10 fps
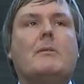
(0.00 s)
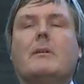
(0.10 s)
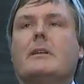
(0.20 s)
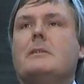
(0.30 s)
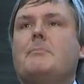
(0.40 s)

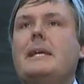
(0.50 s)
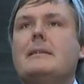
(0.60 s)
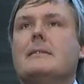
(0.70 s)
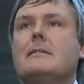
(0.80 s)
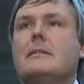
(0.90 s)
organ to
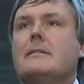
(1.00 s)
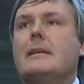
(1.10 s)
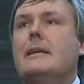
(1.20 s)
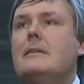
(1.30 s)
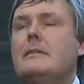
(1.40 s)
pieces, just
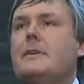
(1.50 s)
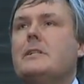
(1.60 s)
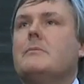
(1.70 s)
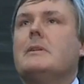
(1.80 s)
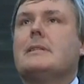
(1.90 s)
to
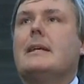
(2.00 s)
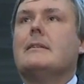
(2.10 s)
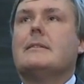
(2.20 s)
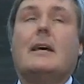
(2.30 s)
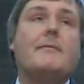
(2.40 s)
individual
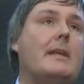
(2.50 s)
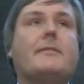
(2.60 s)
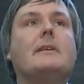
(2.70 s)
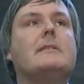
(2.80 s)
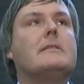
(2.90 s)
cells that have
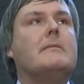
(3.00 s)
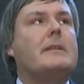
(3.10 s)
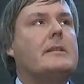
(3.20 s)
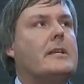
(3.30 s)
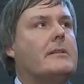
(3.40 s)
nothing to do
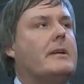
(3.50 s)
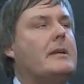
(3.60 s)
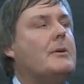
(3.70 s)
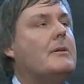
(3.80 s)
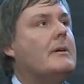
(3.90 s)
with each other
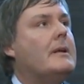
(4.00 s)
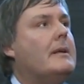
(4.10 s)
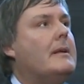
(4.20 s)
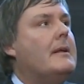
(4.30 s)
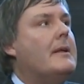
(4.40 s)
anymore,
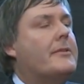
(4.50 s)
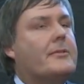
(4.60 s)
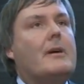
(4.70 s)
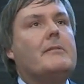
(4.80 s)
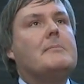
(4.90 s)

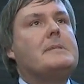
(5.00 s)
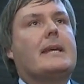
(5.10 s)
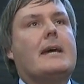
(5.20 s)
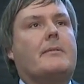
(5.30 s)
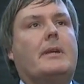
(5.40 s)
throw them
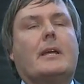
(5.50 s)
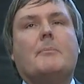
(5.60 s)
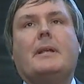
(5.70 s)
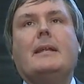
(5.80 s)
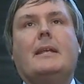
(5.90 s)
together in a
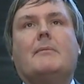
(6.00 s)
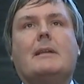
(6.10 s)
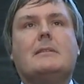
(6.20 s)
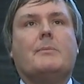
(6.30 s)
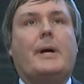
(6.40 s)
completely
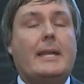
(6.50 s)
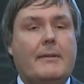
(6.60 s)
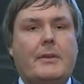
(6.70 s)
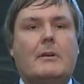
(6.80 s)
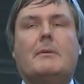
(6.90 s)
random way, and if you're